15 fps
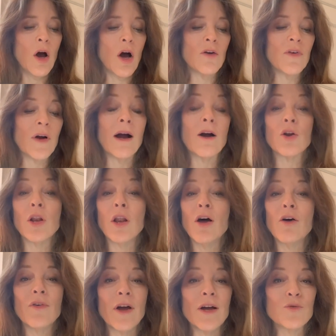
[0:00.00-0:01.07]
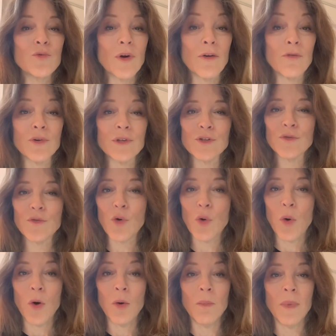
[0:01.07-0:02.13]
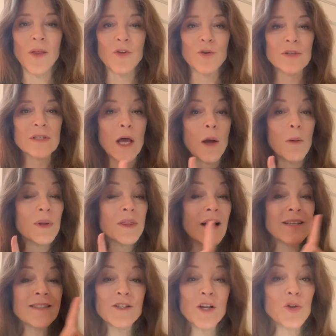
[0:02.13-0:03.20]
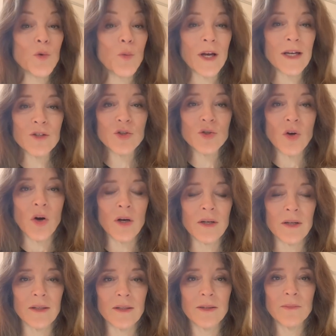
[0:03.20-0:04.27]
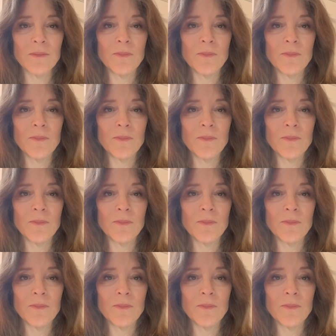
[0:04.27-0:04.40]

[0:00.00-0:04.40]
of our love and reverence for all mothers. But that's not the way it started.